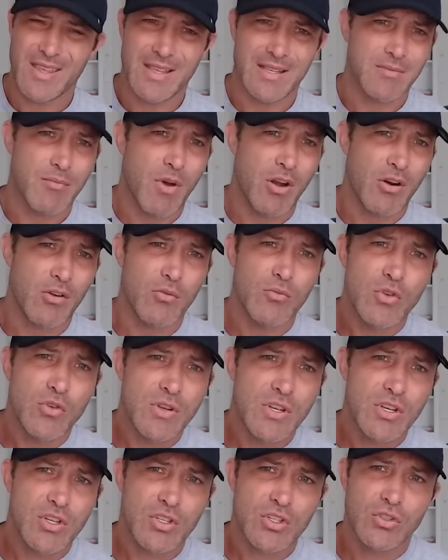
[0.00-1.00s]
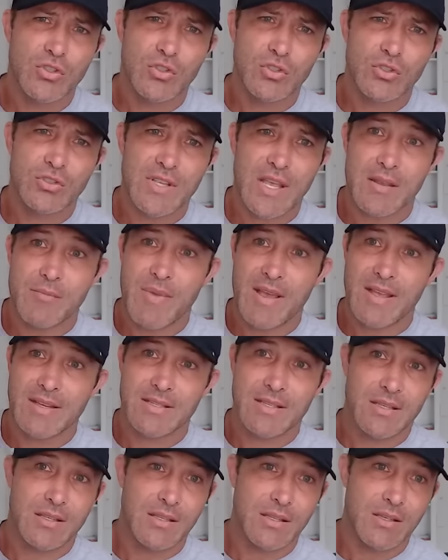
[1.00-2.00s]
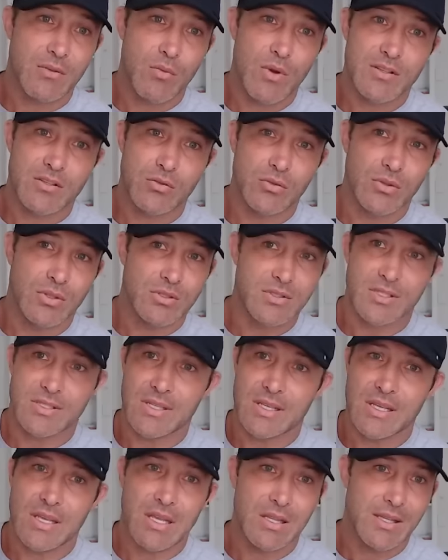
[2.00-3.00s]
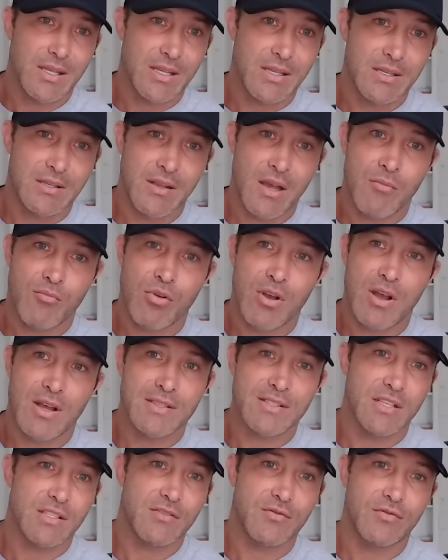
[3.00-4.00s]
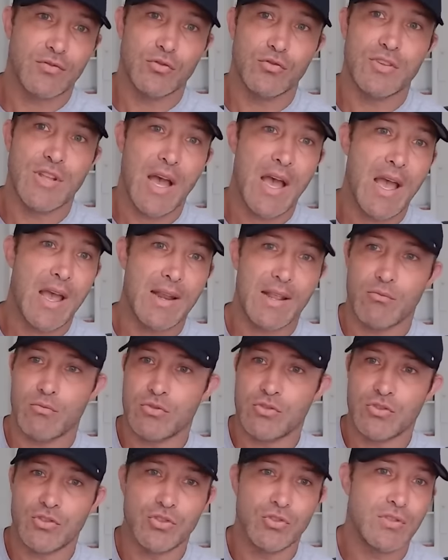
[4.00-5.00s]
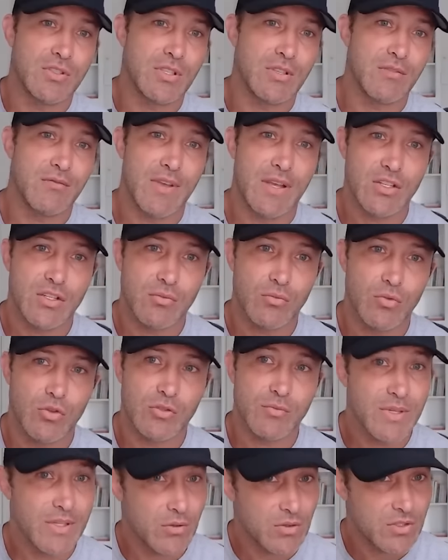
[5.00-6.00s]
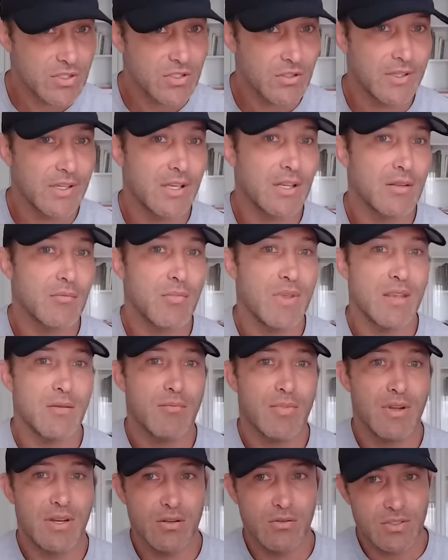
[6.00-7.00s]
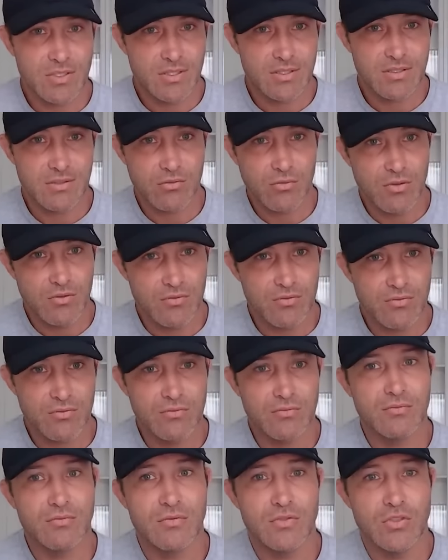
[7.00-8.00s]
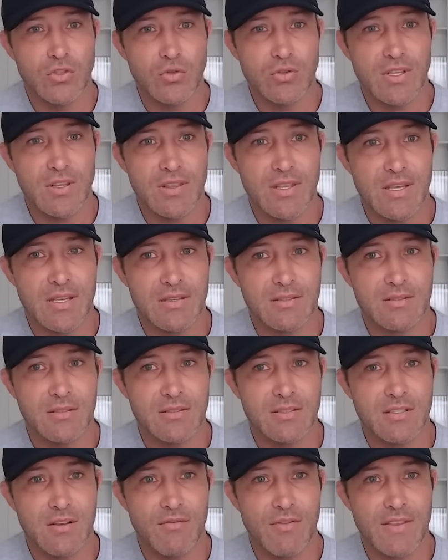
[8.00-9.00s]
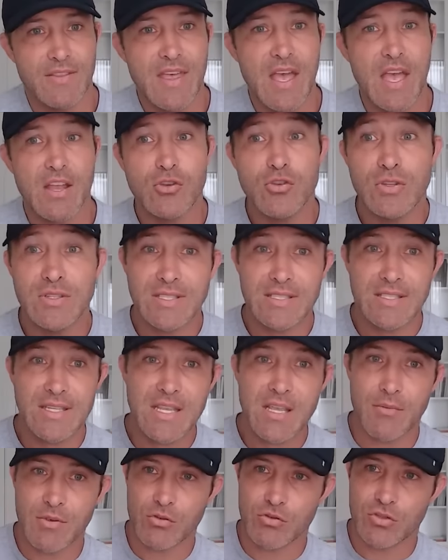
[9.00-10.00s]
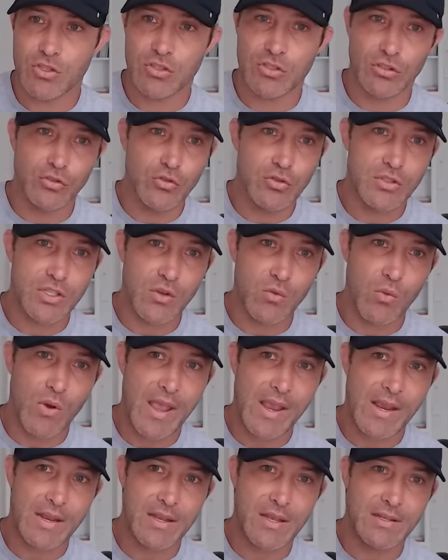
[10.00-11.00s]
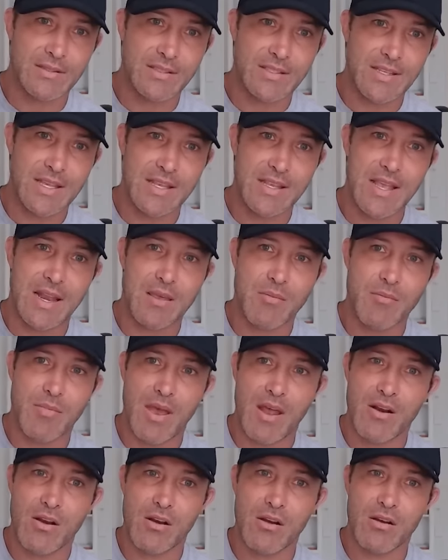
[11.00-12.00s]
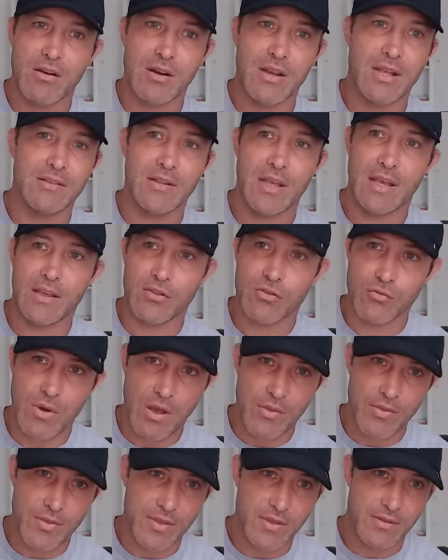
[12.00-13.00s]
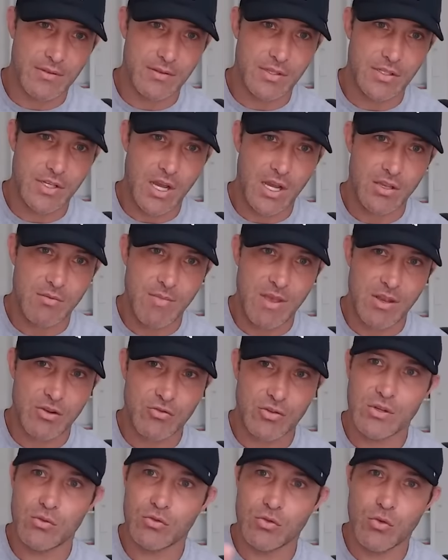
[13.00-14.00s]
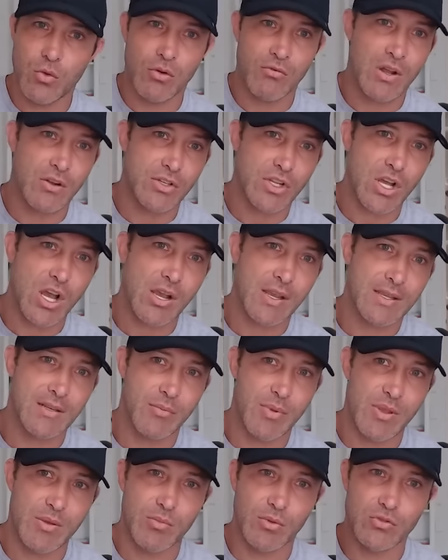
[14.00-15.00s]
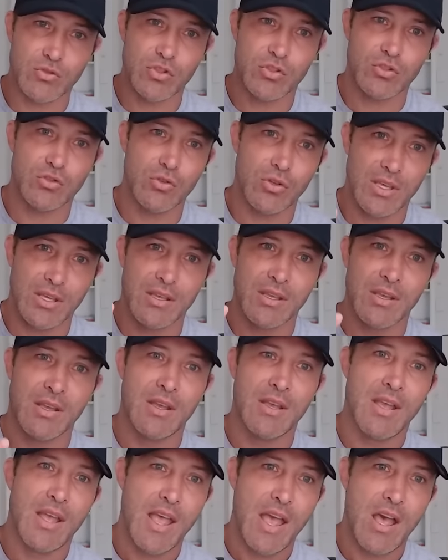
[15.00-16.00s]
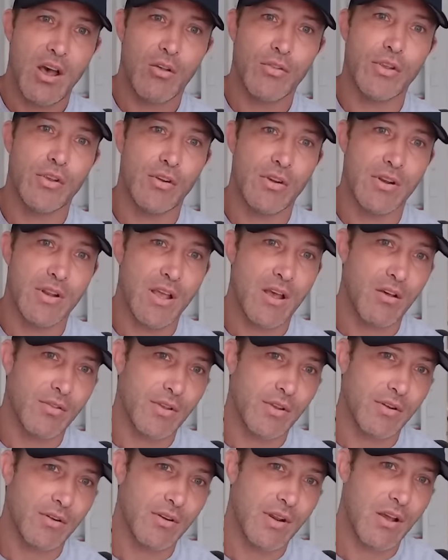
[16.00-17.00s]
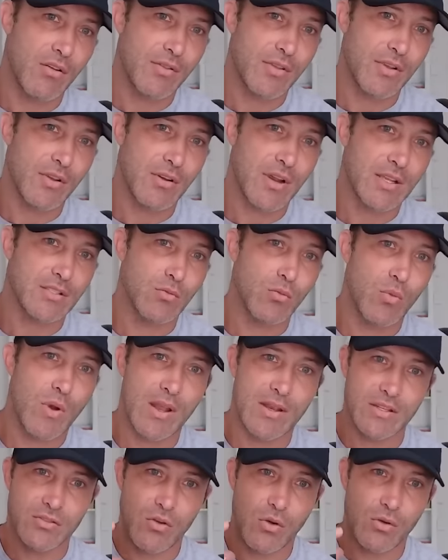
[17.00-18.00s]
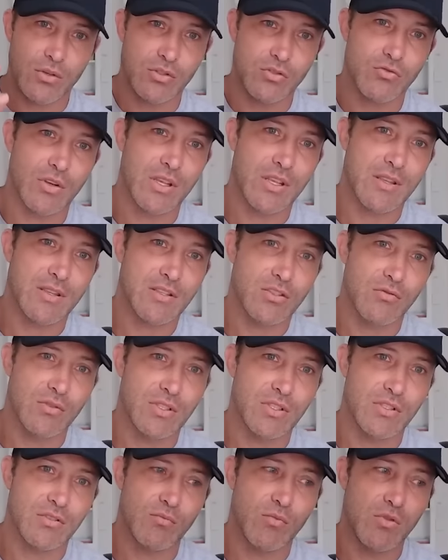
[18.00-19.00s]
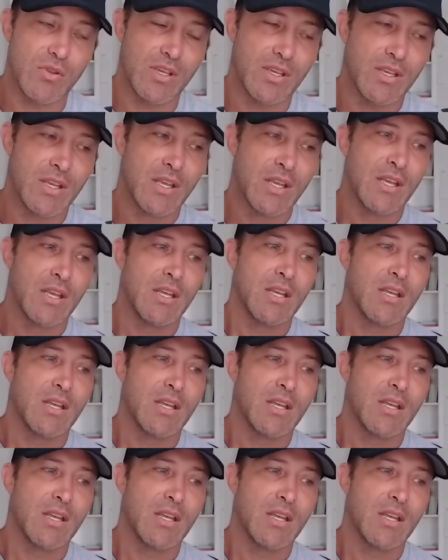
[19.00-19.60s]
I think he had some autoimmune issues, and he basically went to just a clean, non-processed food diet and was juicing vegetables, but he was still eating meat, but he was just sort of juicing things and stuff like that. And you could see him, he was just losing weight and skin getting better. And like throughout the documentary, he was going around talking to people, and he was just looking healthier and healthier and healthier as he went. He's always drinking this green smoothie.